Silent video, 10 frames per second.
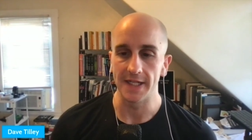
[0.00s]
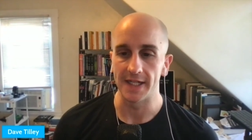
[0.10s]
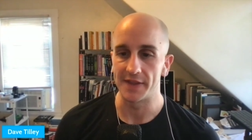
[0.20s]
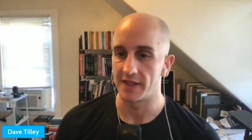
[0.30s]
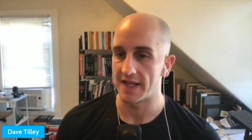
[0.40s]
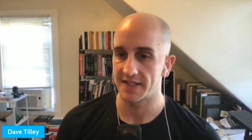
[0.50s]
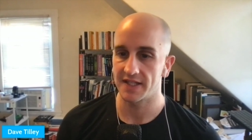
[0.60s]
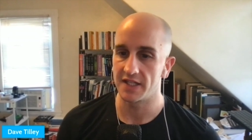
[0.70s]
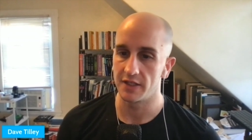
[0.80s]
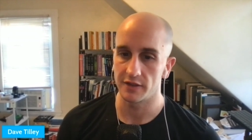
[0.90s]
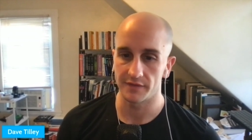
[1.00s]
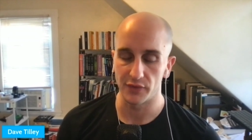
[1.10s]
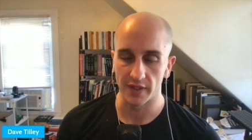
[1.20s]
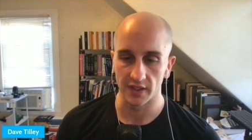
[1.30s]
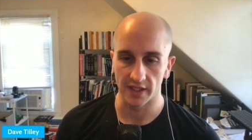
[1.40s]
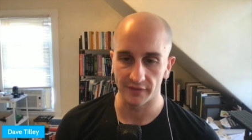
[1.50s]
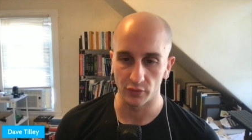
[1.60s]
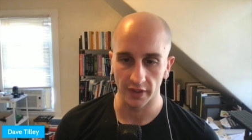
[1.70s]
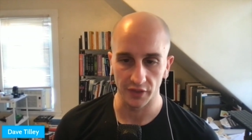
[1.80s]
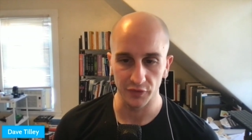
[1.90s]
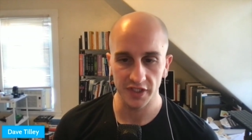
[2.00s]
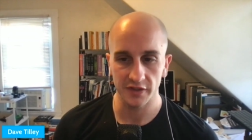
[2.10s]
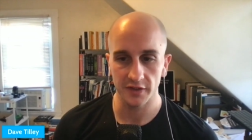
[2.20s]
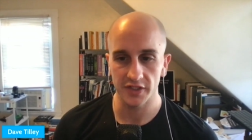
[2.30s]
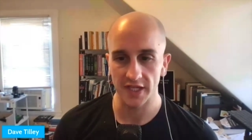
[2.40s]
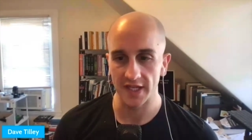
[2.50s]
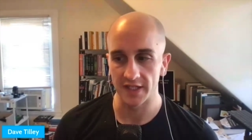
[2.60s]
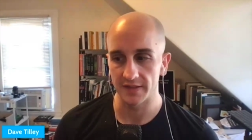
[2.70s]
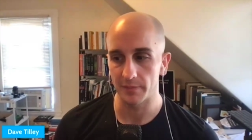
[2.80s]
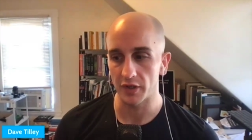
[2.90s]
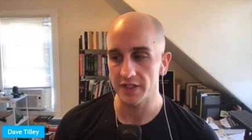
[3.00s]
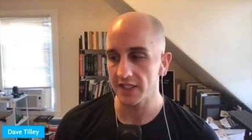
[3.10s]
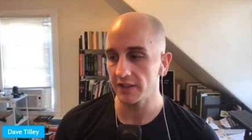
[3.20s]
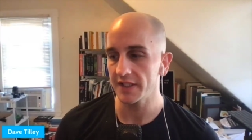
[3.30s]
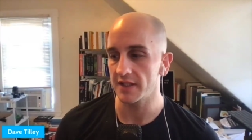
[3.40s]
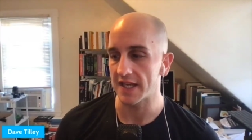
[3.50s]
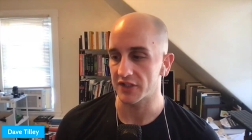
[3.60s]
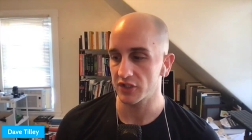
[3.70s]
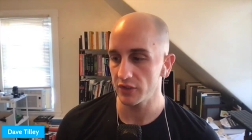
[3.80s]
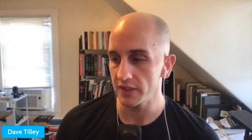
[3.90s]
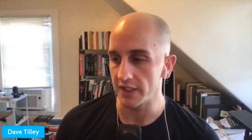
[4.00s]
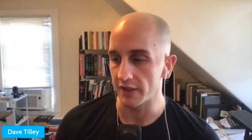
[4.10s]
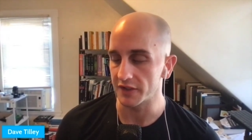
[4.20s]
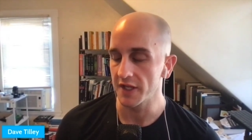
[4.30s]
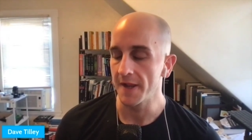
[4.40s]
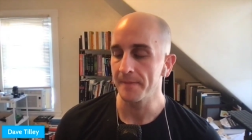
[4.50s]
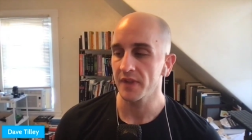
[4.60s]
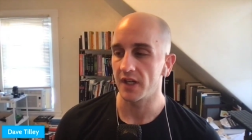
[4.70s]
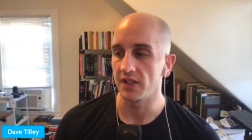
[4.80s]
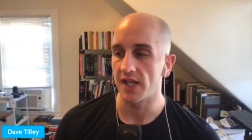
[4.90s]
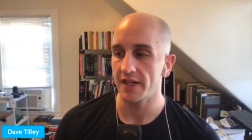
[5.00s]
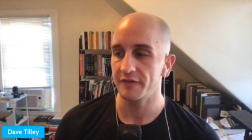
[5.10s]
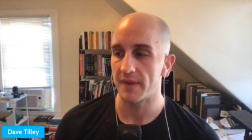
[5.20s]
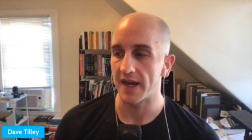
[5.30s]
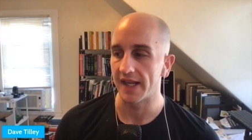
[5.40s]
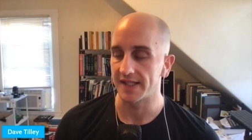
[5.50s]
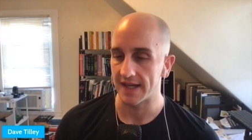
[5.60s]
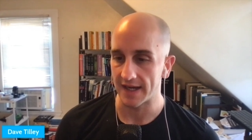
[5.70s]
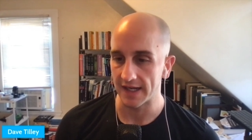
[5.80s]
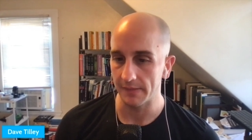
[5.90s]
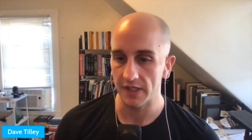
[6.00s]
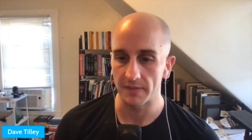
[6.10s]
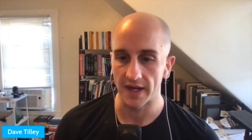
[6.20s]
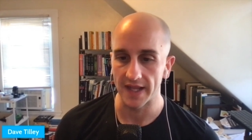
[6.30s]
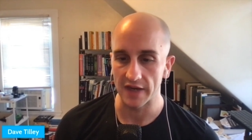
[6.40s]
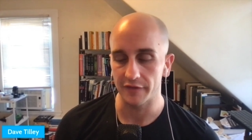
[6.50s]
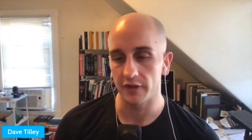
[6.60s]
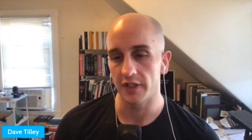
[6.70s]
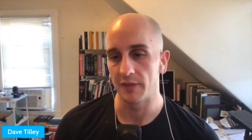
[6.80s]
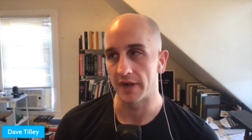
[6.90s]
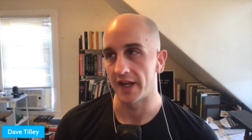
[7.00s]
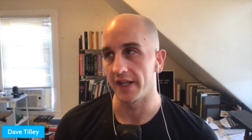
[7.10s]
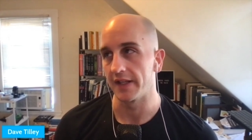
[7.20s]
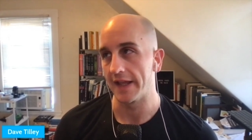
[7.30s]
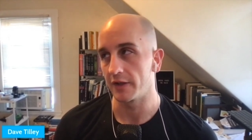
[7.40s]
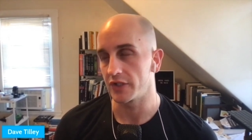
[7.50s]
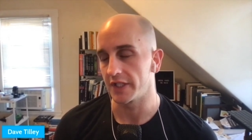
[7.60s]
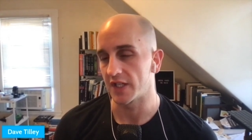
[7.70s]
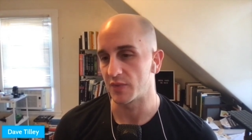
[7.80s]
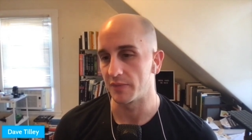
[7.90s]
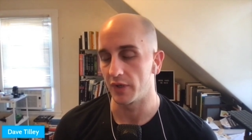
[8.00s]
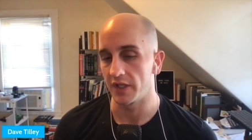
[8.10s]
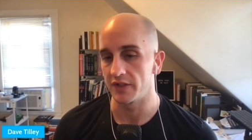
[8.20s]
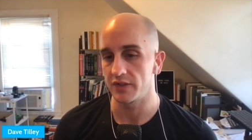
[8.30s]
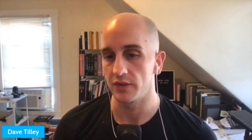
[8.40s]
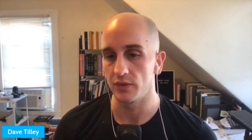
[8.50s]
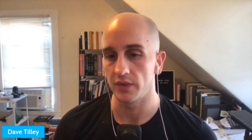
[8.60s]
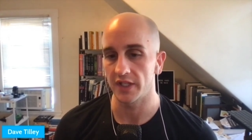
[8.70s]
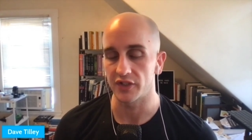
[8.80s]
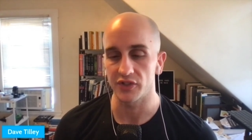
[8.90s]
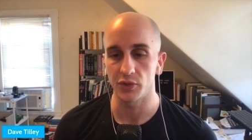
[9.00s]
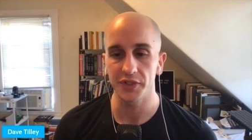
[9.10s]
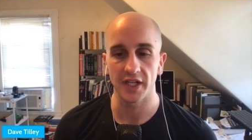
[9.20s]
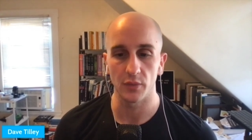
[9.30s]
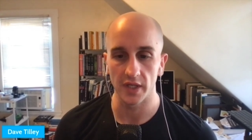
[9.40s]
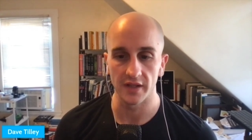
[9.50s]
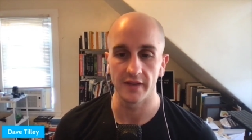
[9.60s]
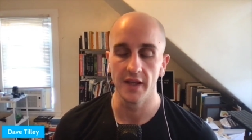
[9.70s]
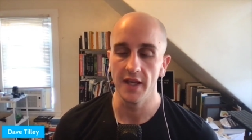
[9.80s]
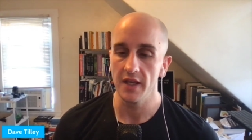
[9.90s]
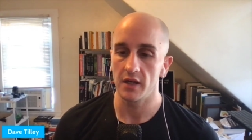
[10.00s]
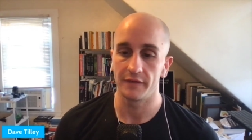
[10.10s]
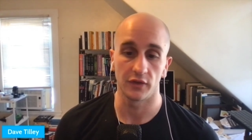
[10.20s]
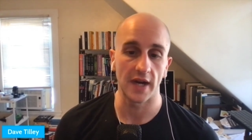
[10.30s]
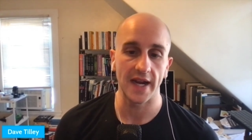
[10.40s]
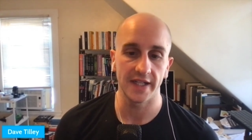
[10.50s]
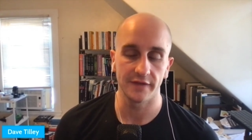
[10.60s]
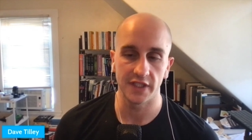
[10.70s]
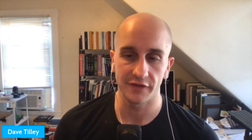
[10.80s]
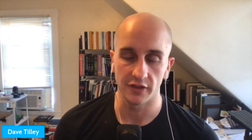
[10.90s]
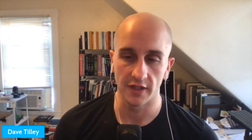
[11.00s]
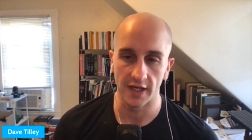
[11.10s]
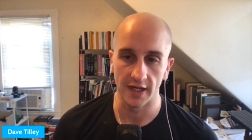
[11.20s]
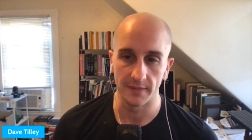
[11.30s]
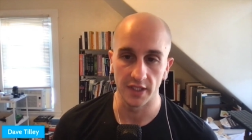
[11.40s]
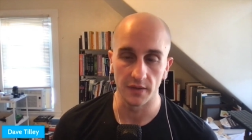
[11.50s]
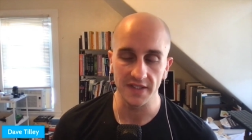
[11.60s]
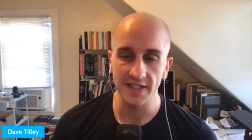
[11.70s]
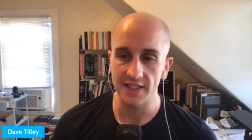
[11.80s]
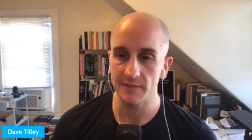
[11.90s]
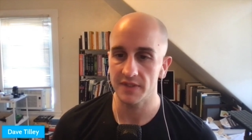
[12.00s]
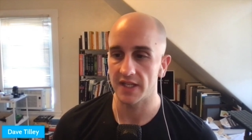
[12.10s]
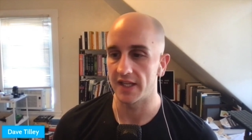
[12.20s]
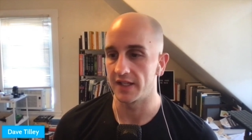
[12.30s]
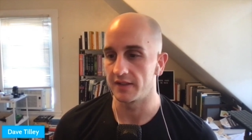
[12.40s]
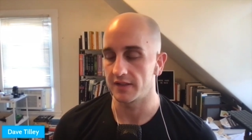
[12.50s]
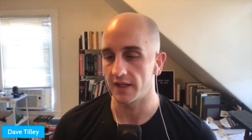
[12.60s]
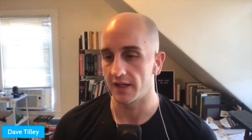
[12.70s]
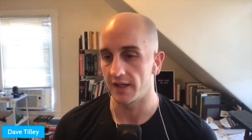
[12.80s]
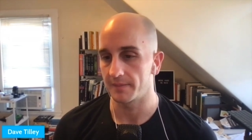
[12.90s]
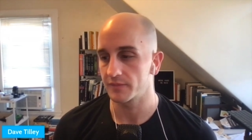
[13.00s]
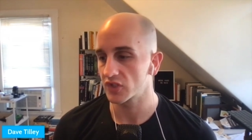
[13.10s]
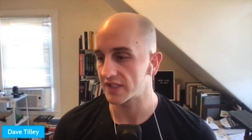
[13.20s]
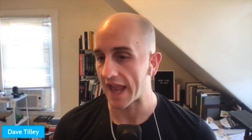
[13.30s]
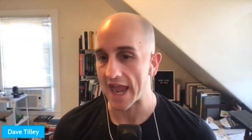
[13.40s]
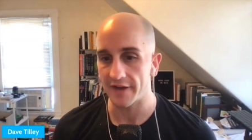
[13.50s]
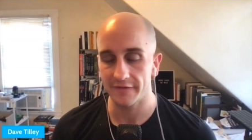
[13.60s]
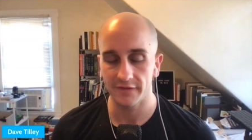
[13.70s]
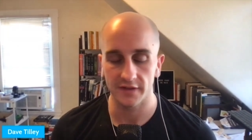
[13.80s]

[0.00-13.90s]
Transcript: in the last 10 years of doing a lot of work and research. And particularly in the last 2 years, a lot of my time and my effort and my energy has been put into consulting with a variety of different, teams and staff